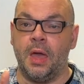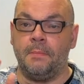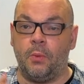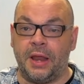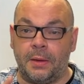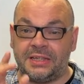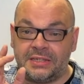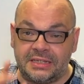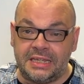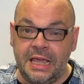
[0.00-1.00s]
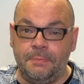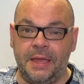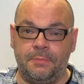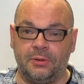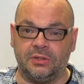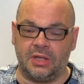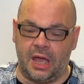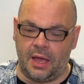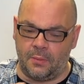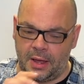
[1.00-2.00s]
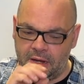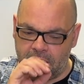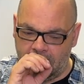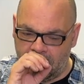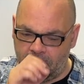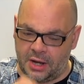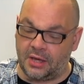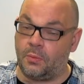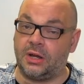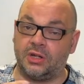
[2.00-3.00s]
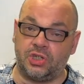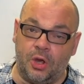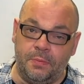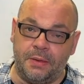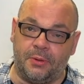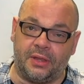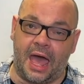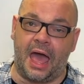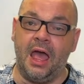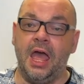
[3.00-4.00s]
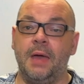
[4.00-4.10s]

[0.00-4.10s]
but when I see people, uh, when uh, when I when I show people that,